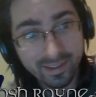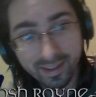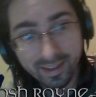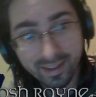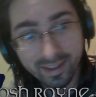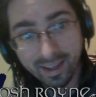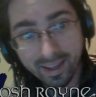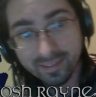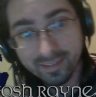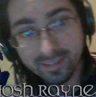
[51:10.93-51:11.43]

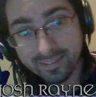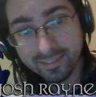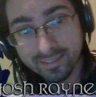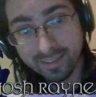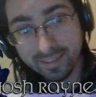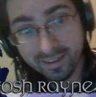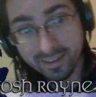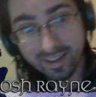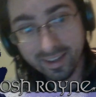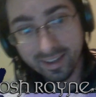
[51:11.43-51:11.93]
and it's
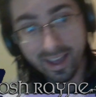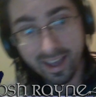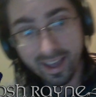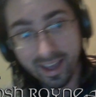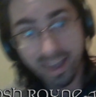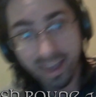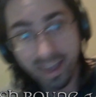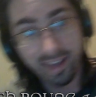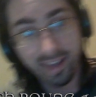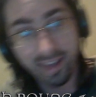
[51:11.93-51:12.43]
gonna
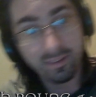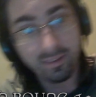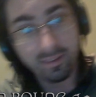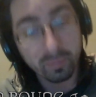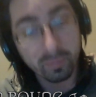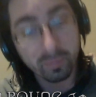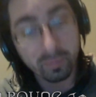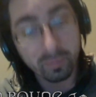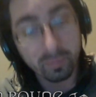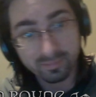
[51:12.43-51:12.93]
help."
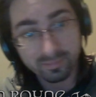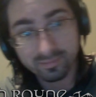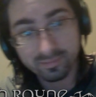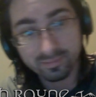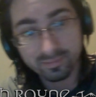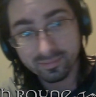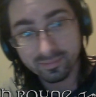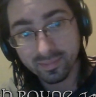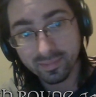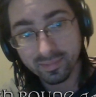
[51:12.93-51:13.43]

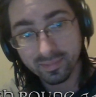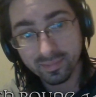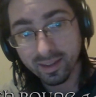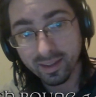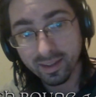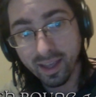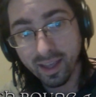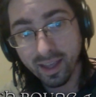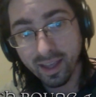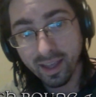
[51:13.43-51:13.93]

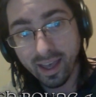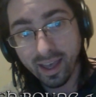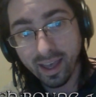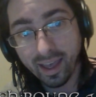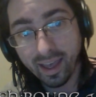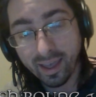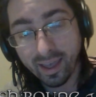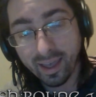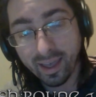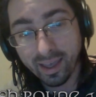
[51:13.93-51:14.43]
And
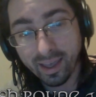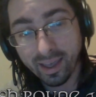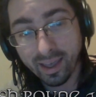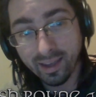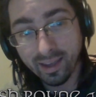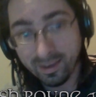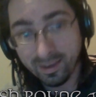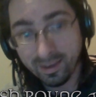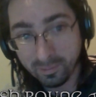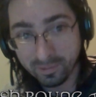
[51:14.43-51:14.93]

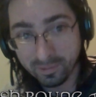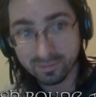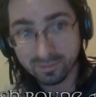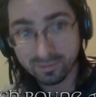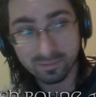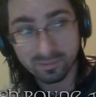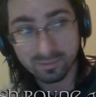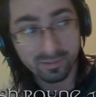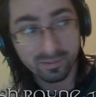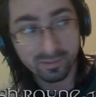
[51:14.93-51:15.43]
it was
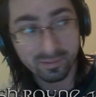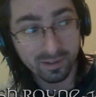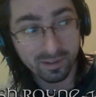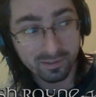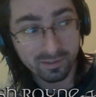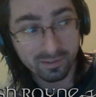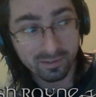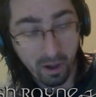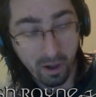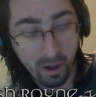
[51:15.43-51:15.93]

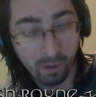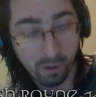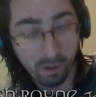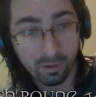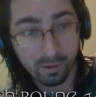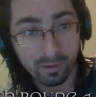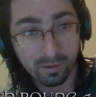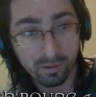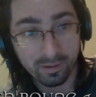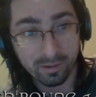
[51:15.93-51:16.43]
just
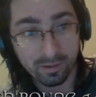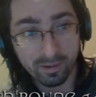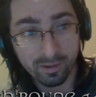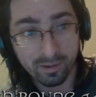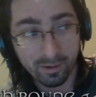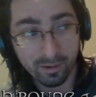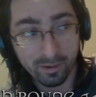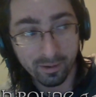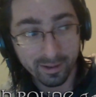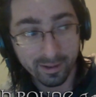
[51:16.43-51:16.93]
all
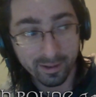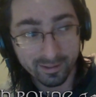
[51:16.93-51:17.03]
good.